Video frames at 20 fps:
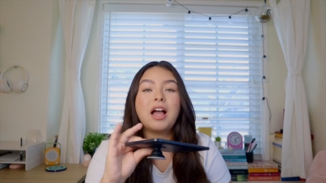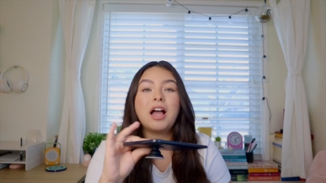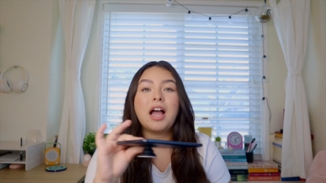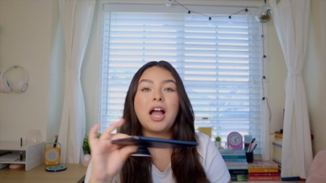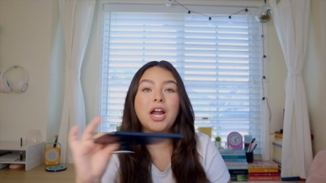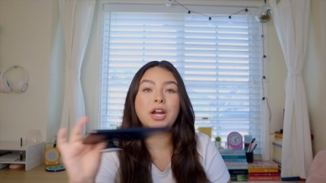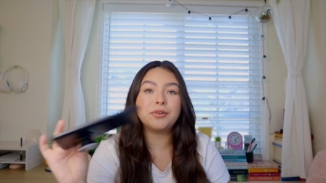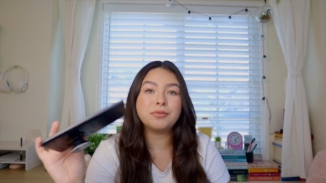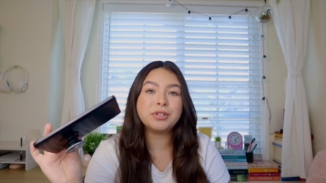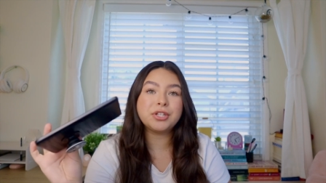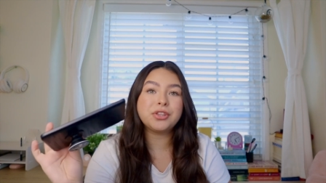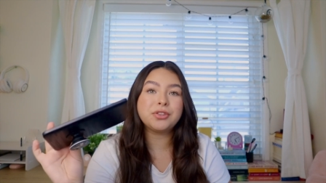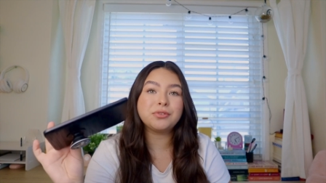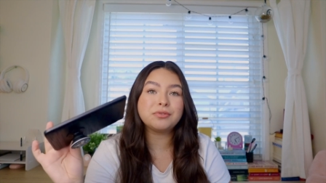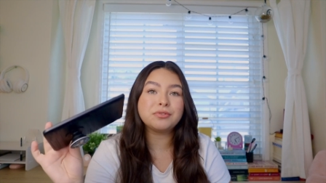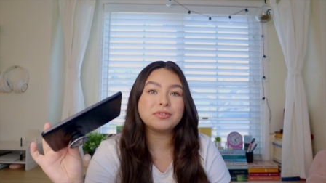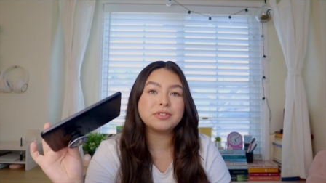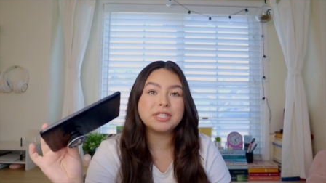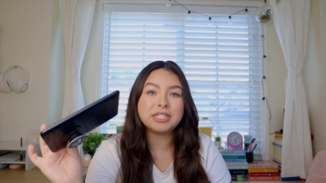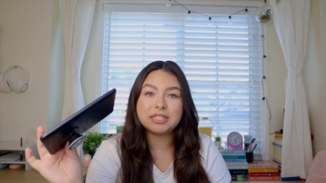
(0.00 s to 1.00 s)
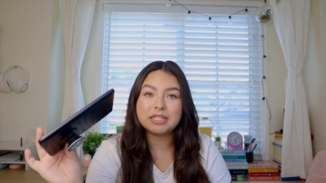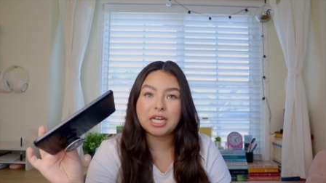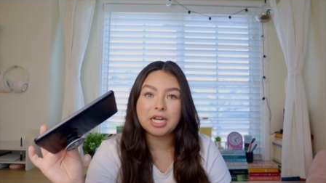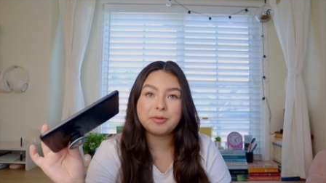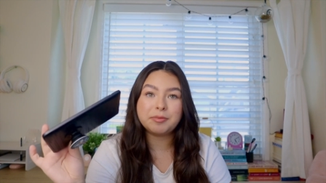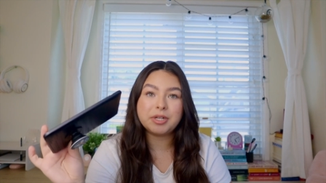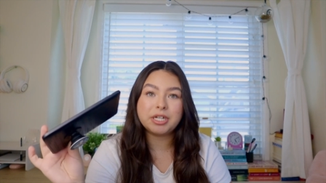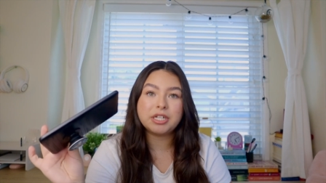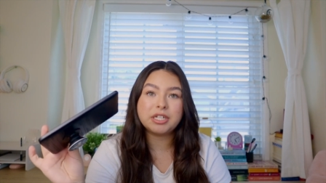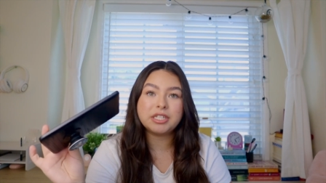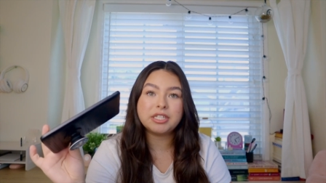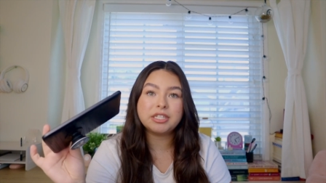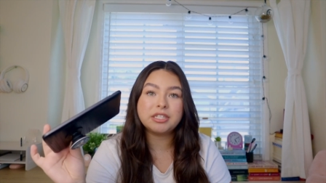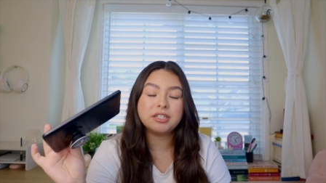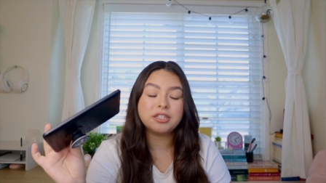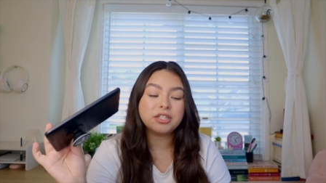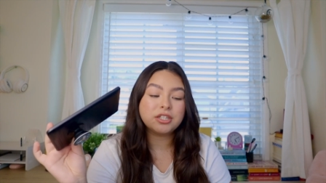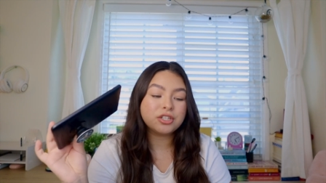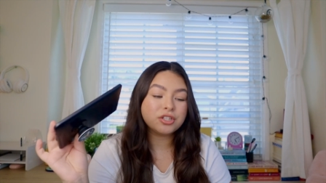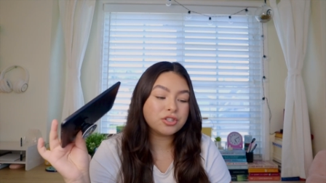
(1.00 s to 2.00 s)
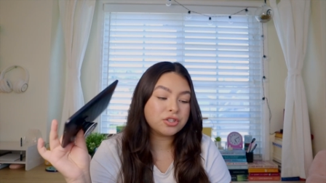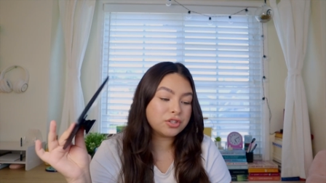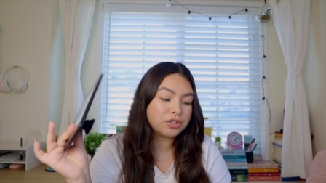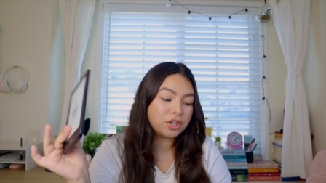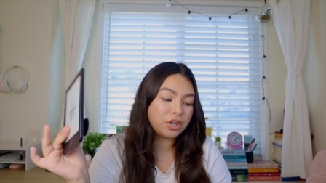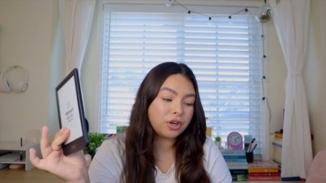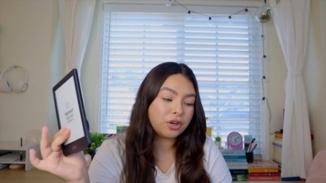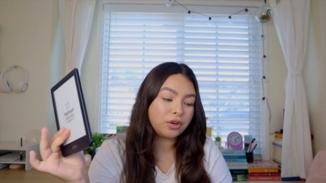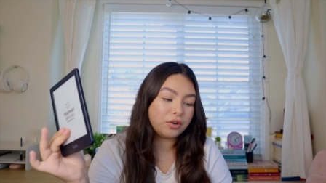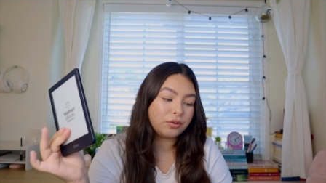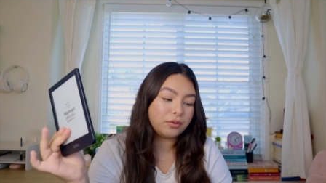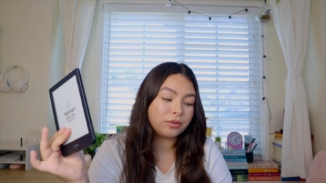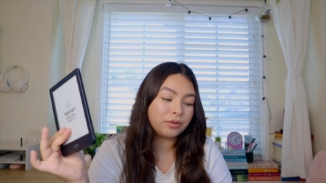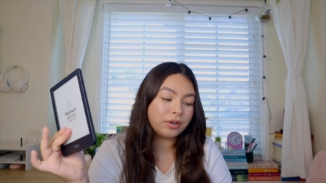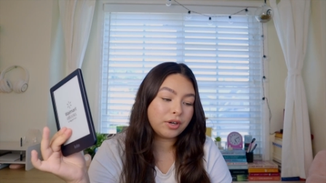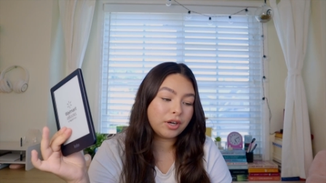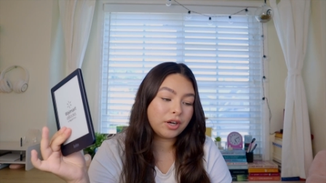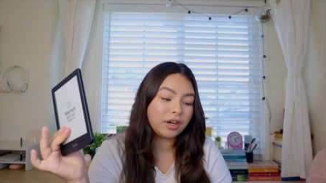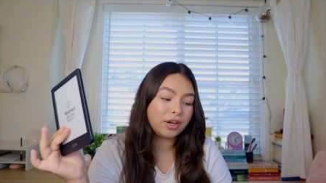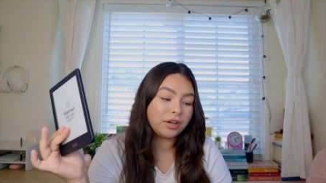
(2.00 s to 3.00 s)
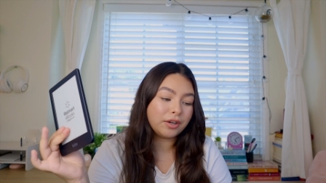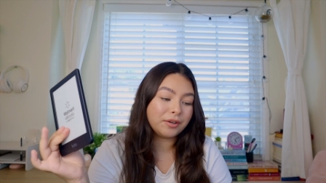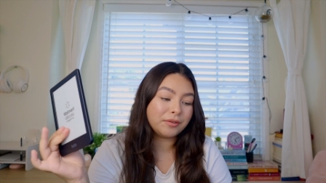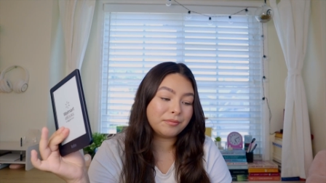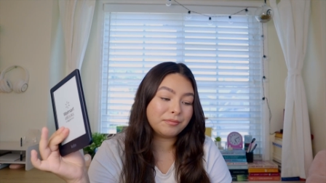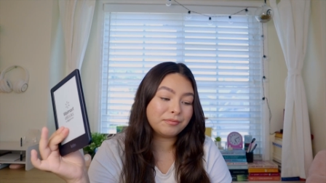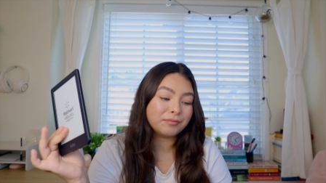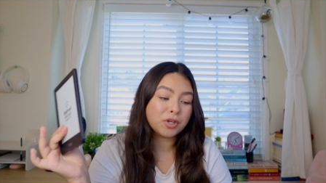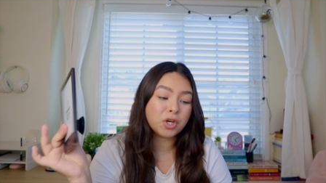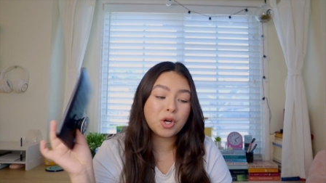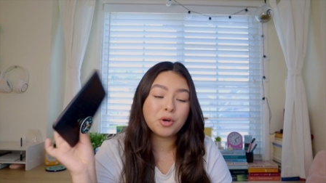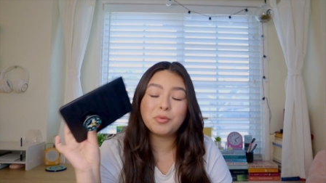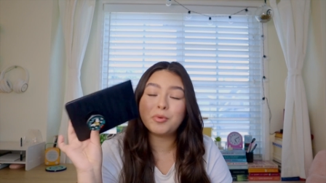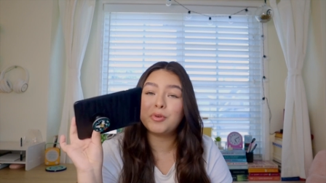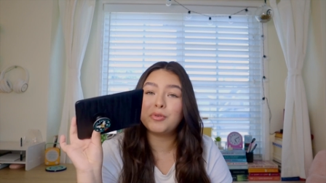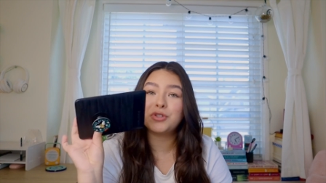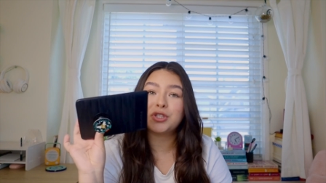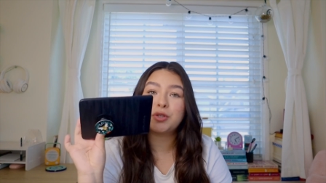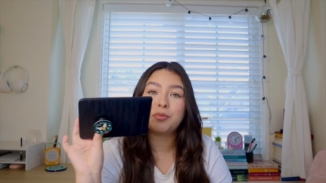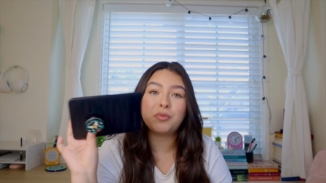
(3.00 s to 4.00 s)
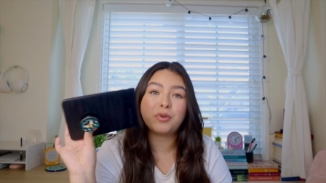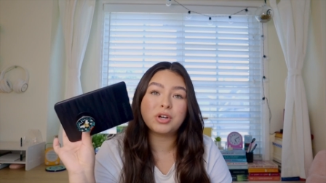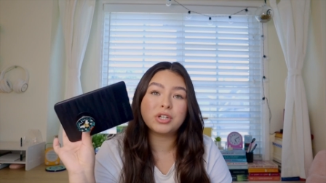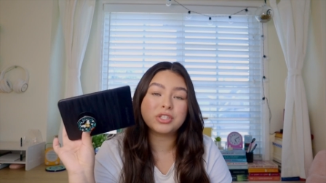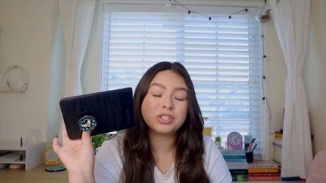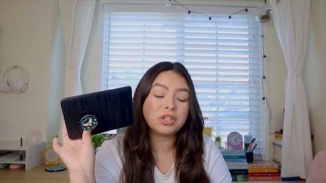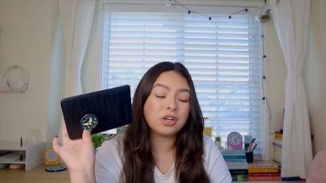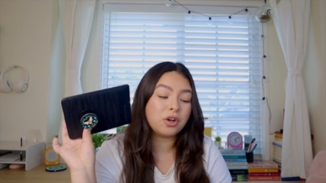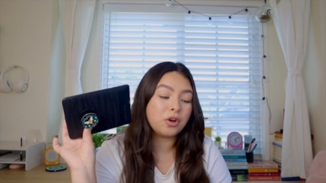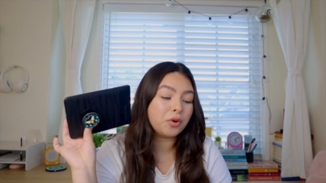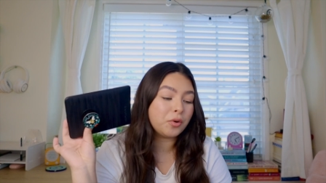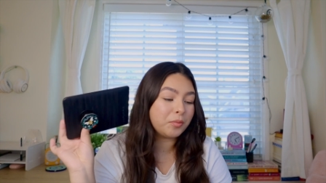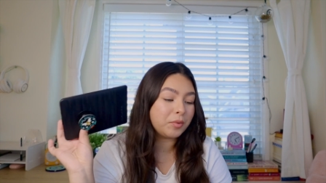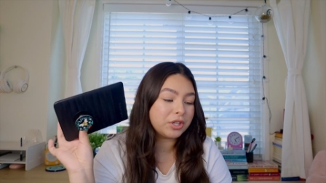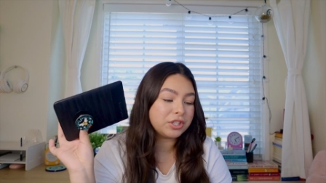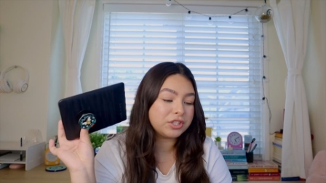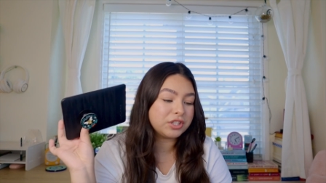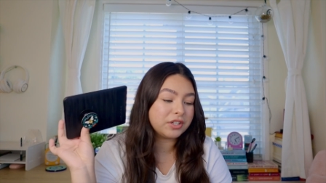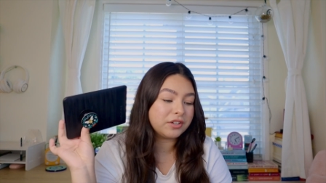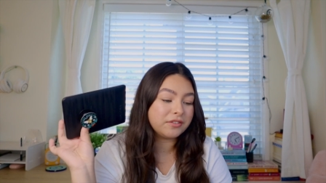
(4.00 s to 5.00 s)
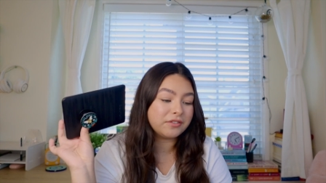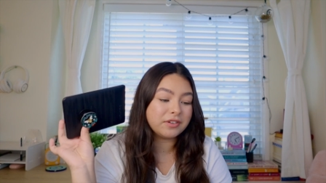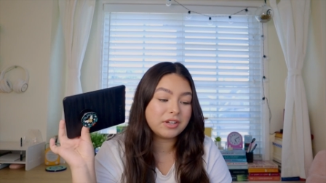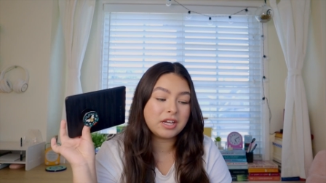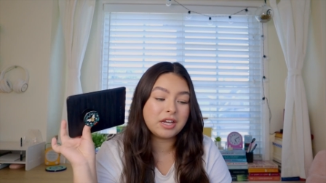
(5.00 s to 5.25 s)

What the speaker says: I read through Z Library. So, Kobo supports a whole bunch of